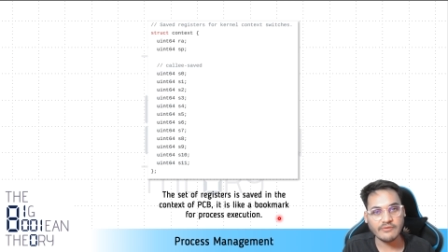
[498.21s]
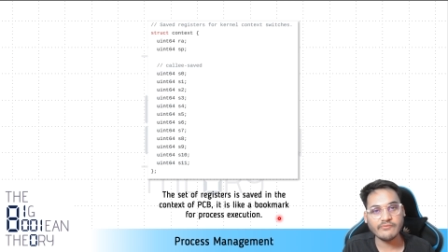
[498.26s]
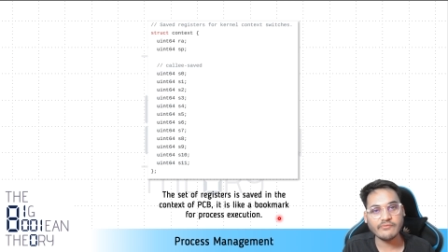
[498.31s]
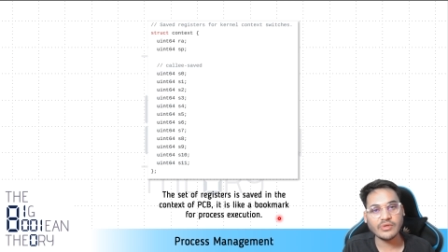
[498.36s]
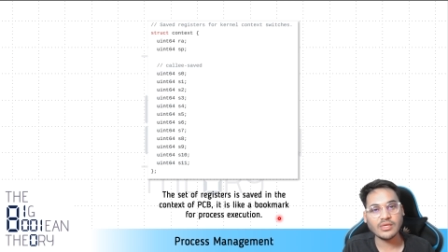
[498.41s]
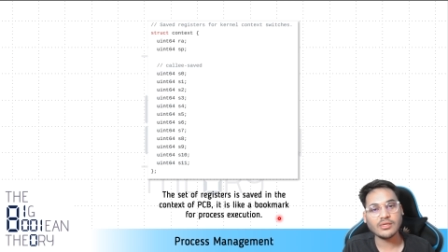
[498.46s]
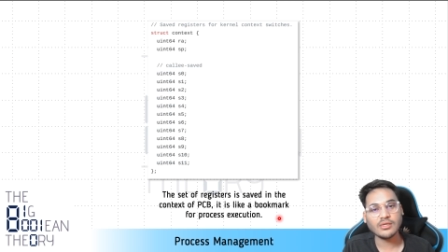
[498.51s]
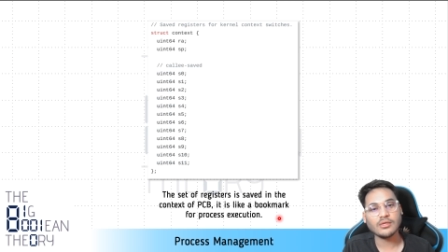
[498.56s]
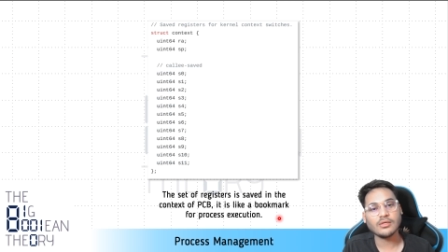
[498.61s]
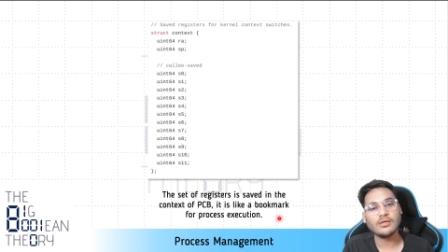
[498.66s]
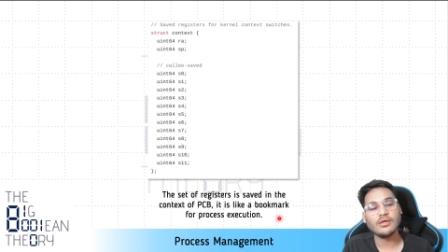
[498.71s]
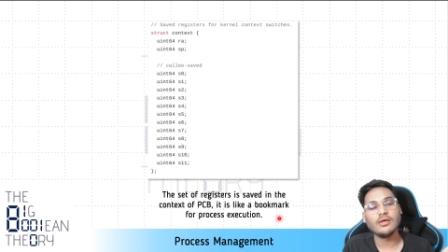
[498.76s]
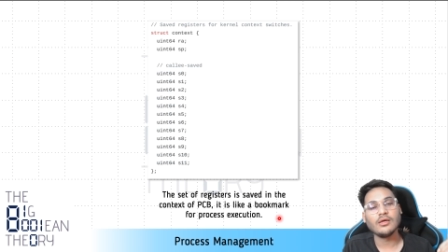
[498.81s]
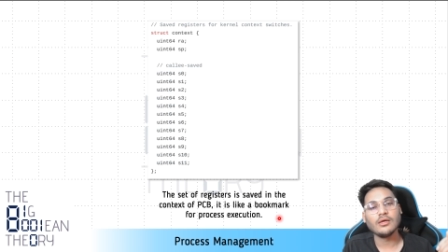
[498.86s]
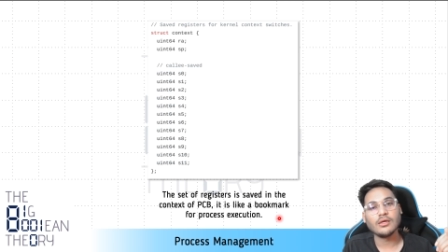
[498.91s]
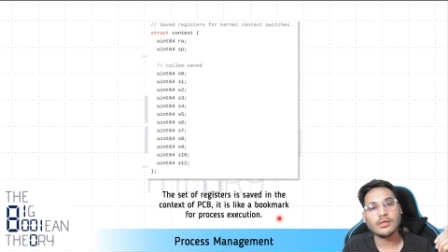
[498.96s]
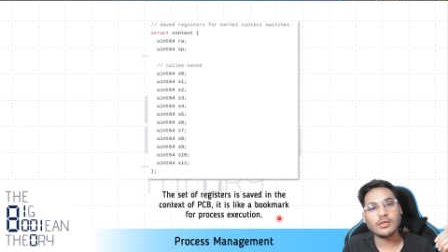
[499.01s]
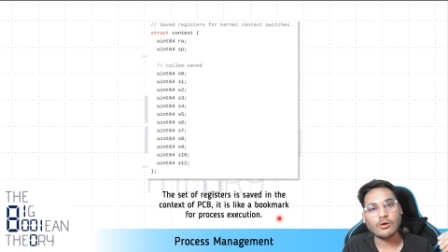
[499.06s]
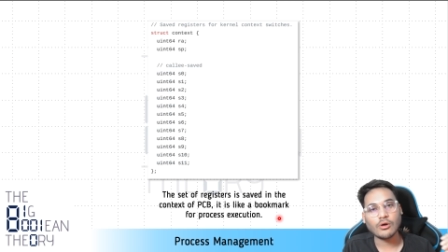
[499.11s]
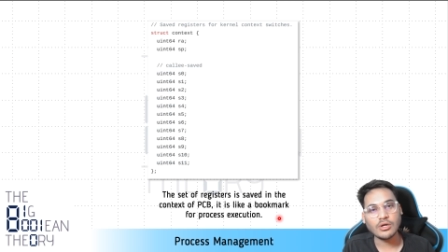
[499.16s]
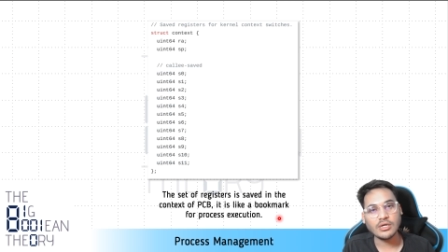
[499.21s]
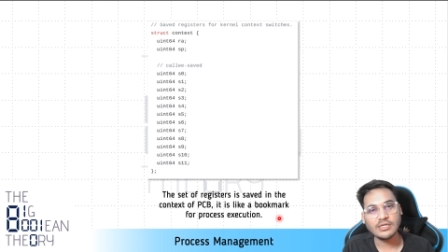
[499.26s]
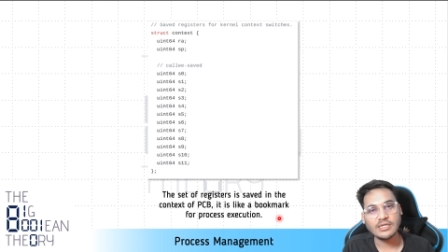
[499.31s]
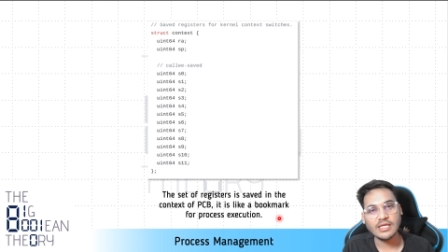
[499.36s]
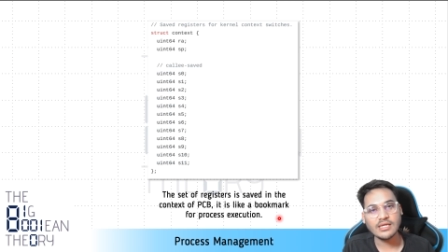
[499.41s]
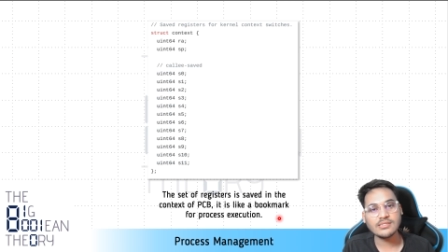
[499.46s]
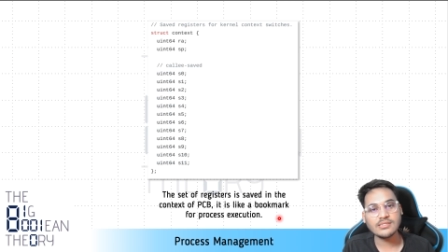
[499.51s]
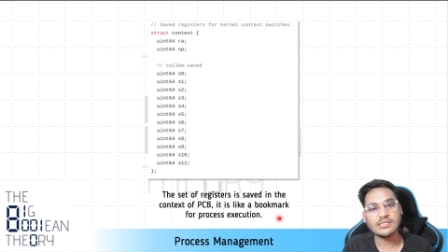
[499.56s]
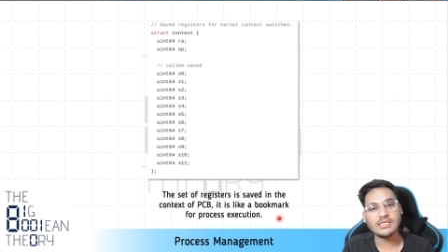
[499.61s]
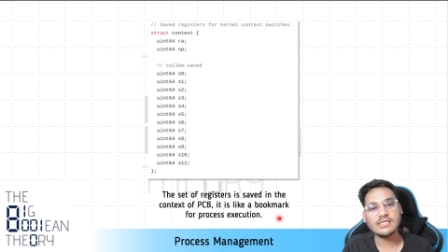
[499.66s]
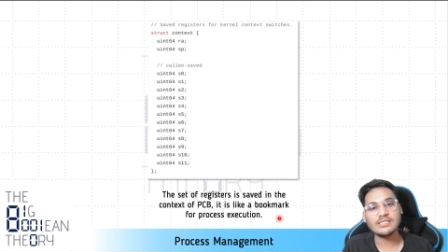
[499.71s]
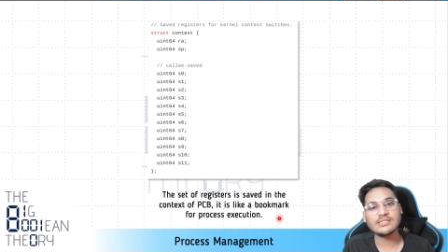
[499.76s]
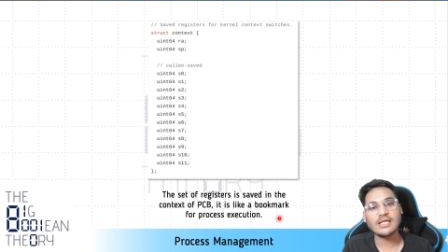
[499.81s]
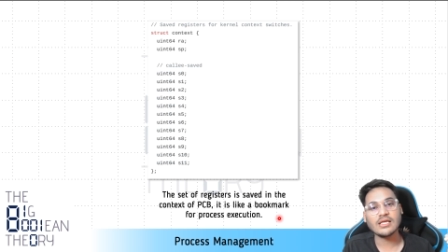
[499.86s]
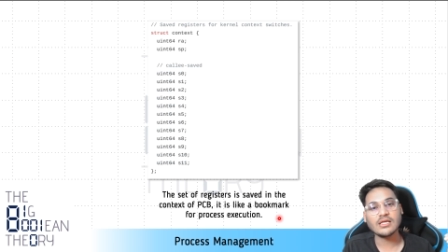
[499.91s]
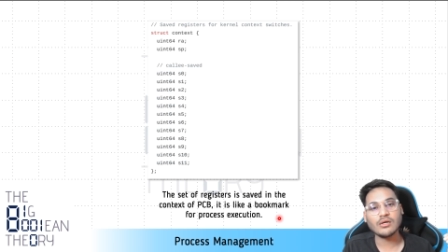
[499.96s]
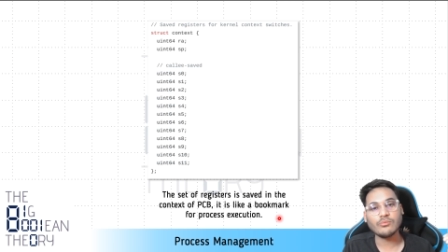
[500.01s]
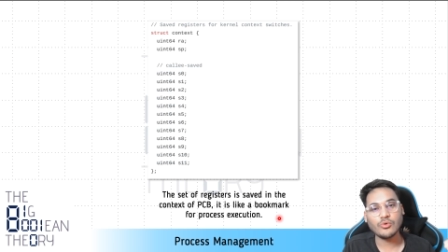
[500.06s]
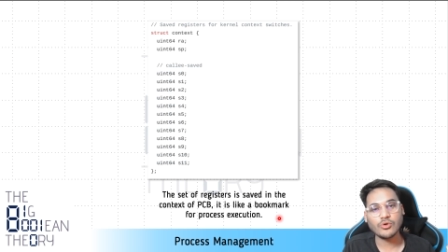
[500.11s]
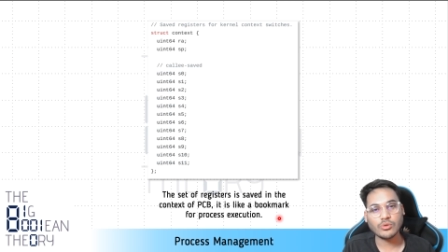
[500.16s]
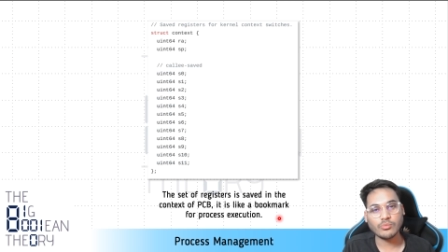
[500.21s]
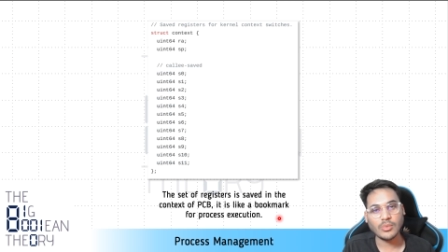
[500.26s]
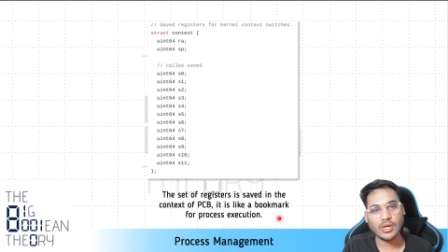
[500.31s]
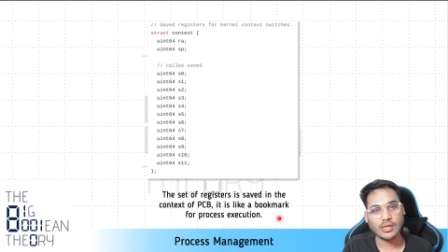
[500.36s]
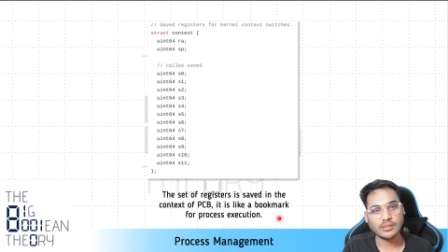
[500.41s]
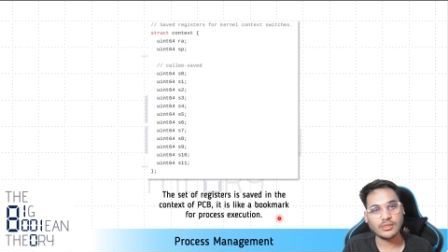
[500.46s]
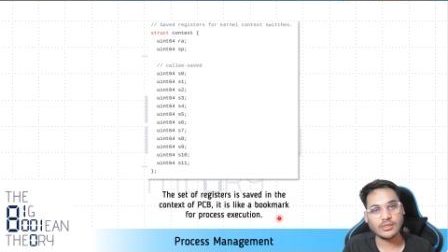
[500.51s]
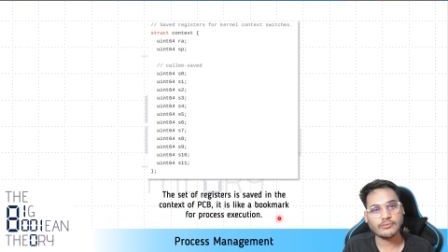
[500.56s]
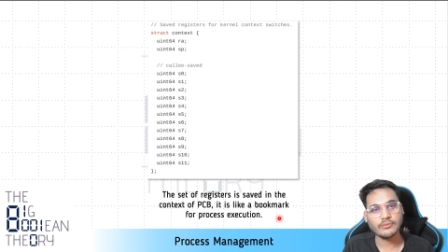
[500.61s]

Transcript: way, context is like a bookmark.